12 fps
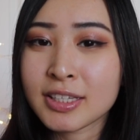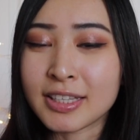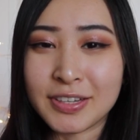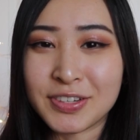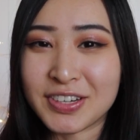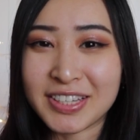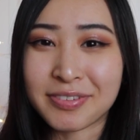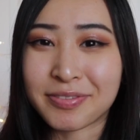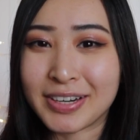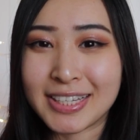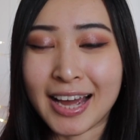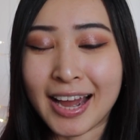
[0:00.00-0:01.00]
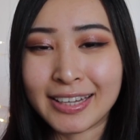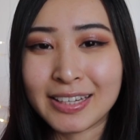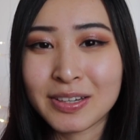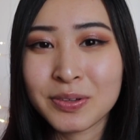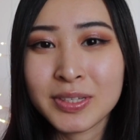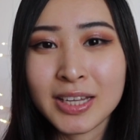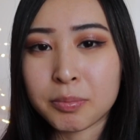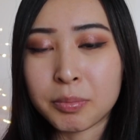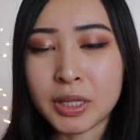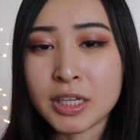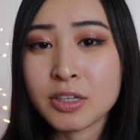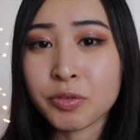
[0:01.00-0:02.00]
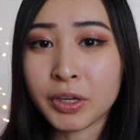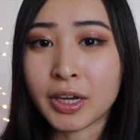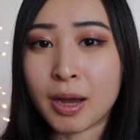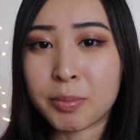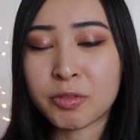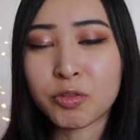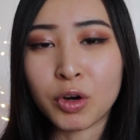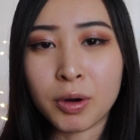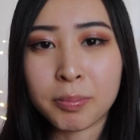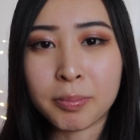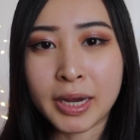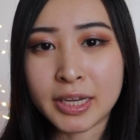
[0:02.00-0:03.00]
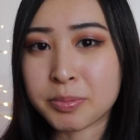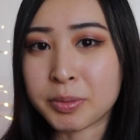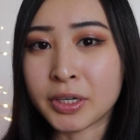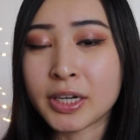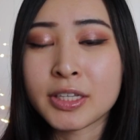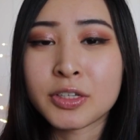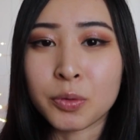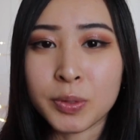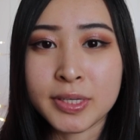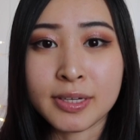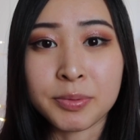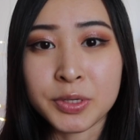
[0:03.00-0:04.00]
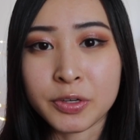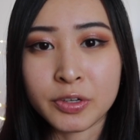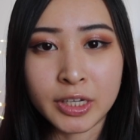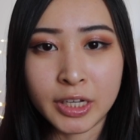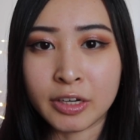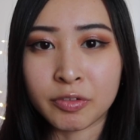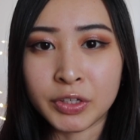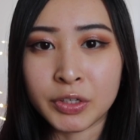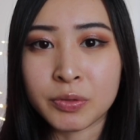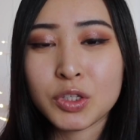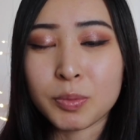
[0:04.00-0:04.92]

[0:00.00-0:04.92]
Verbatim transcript: This is just the phrase that I use, but this is really coming from my experience doing cybersecurity interviews.